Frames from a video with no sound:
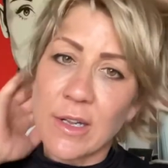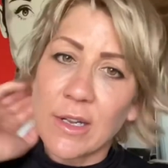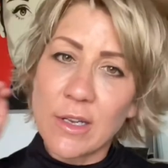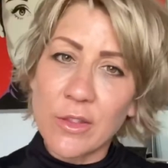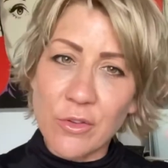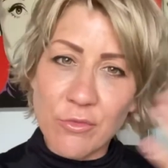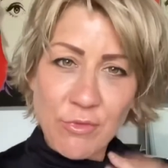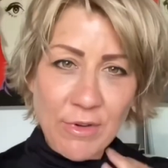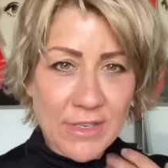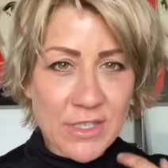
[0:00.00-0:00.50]
The
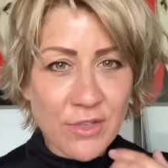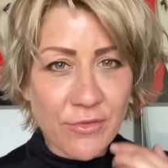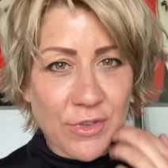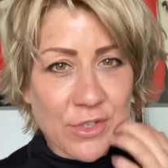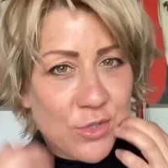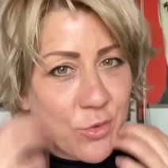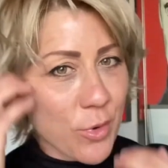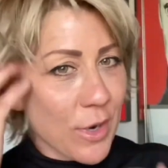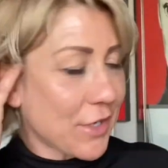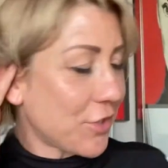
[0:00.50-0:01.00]
rest of it's
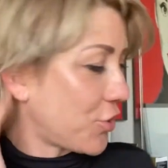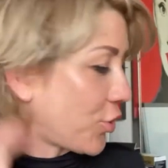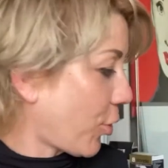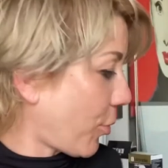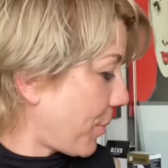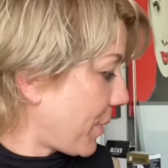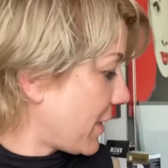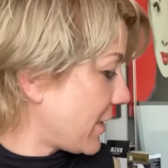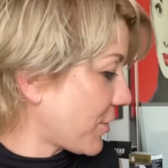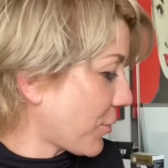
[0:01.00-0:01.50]
quite
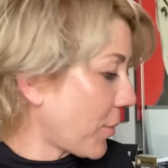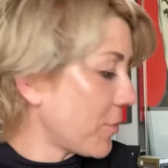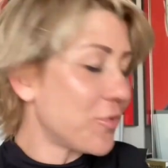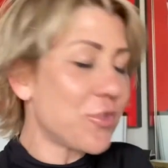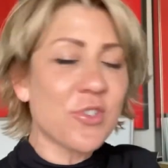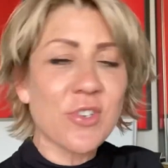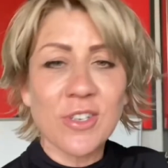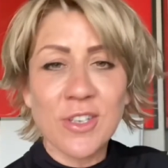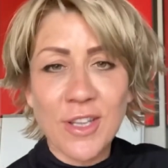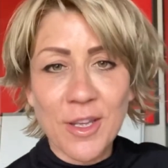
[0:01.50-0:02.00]
choppy. So I'm just
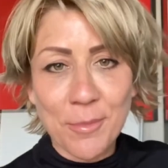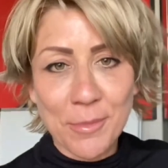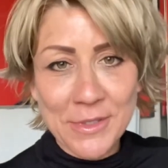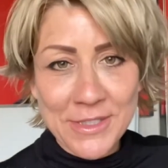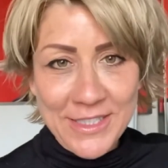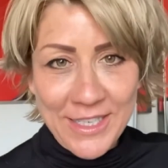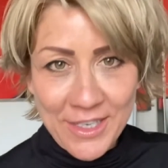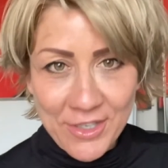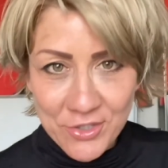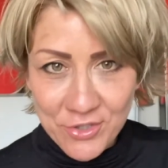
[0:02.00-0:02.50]
going to get my
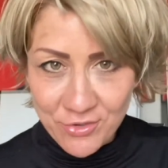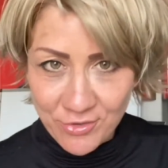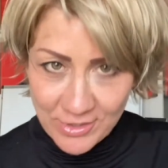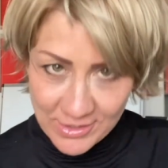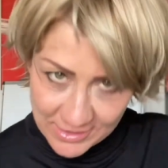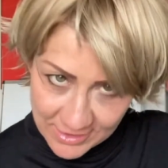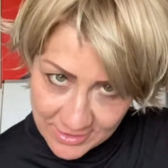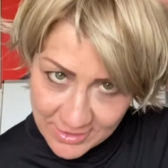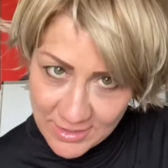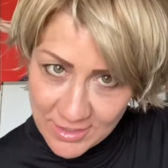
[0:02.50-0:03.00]

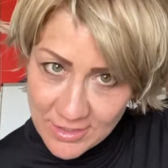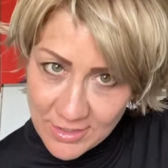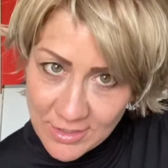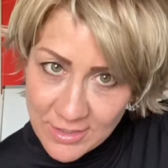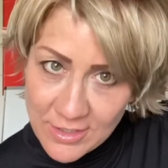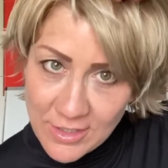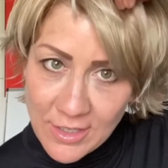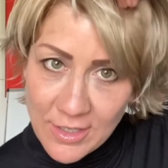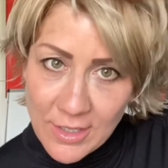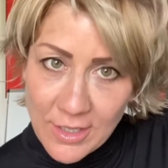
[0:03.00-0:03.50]
texturising scissors
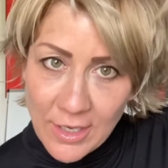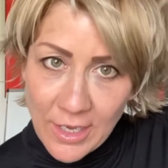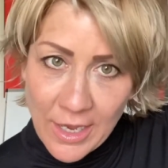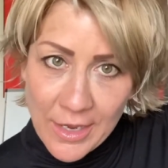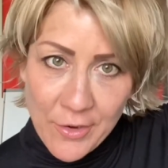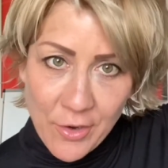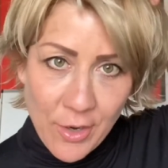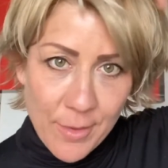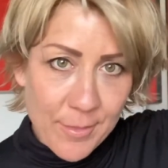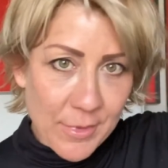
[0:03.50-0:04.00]
and
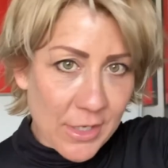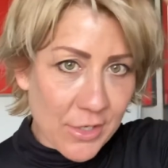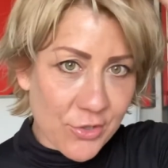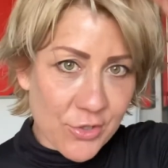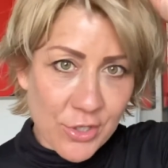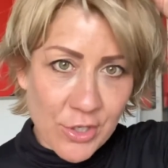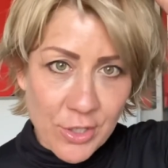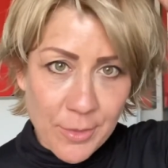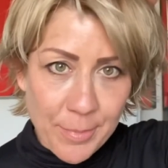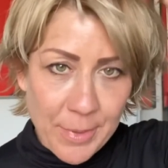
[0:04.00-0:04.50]
I'm literally
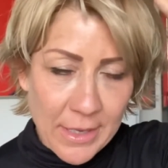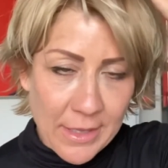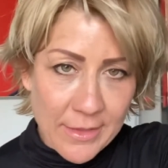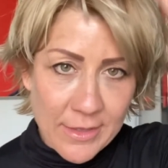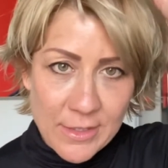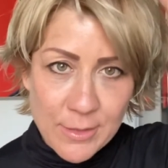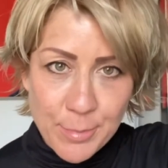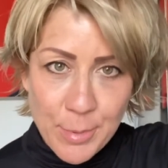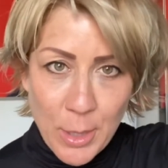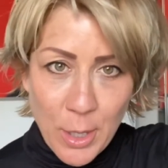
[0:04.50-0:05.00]
going to pick this
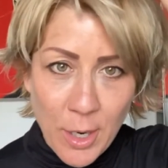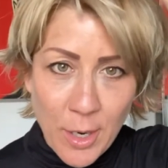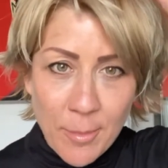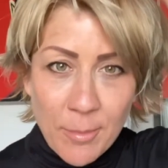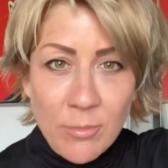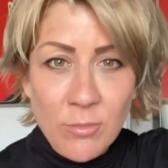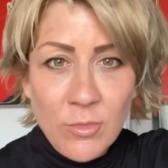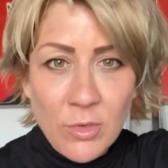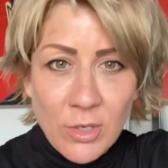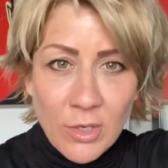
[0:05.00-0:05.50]
bit
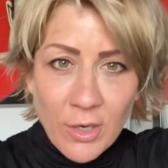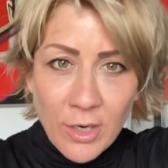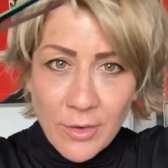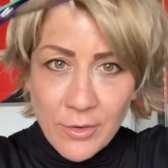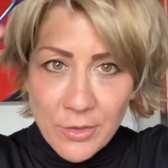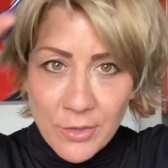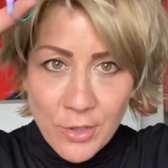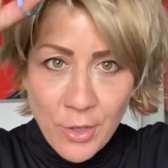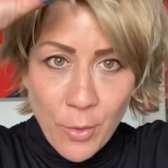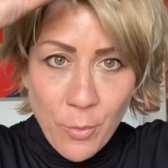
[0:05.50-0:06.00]
up. I'm going
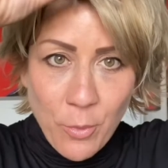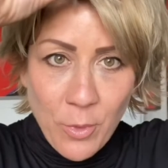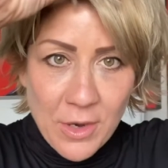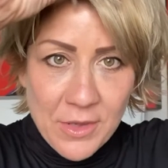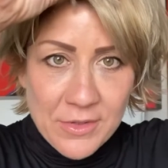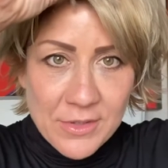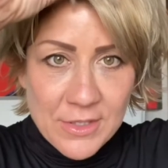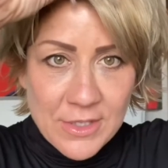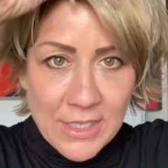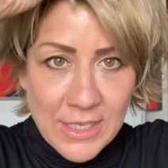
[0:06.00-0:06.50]
to go
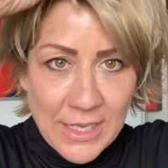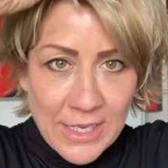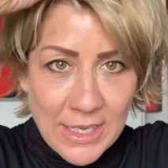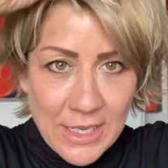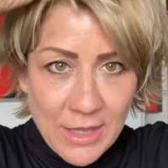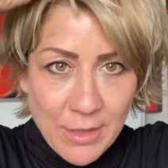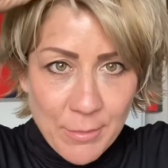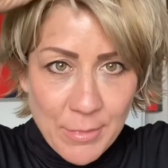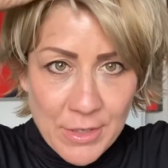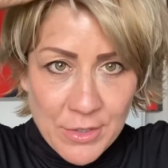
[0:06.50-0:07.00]
once in
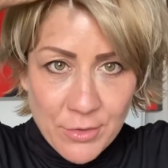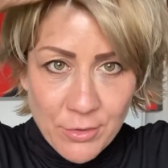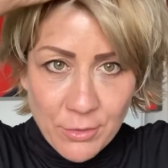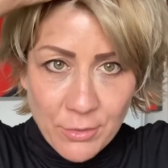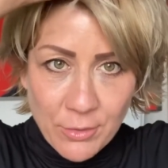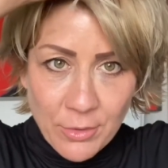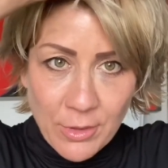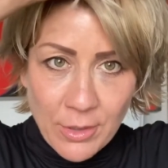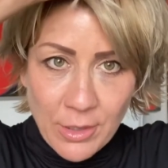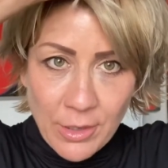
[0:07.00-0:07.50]
the
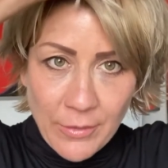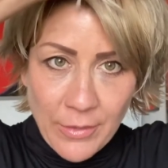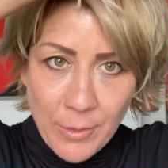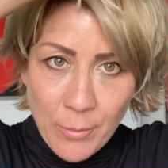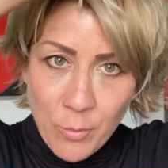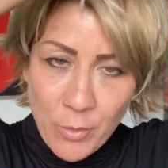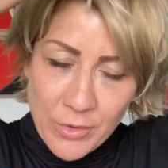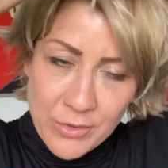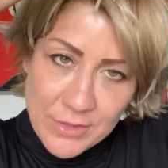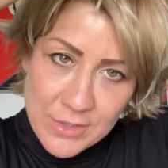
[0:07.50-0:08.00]
middle and then
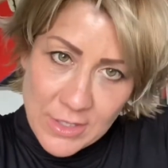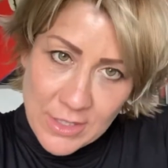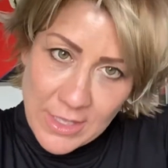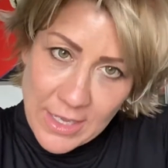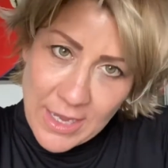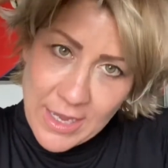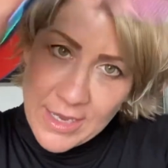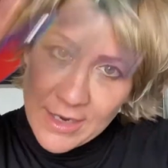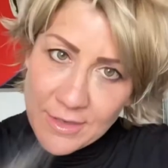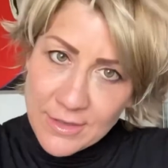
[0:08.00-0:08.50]
once at the
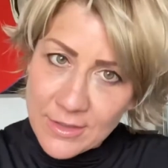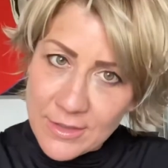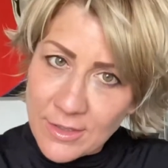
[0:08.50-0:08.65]
end.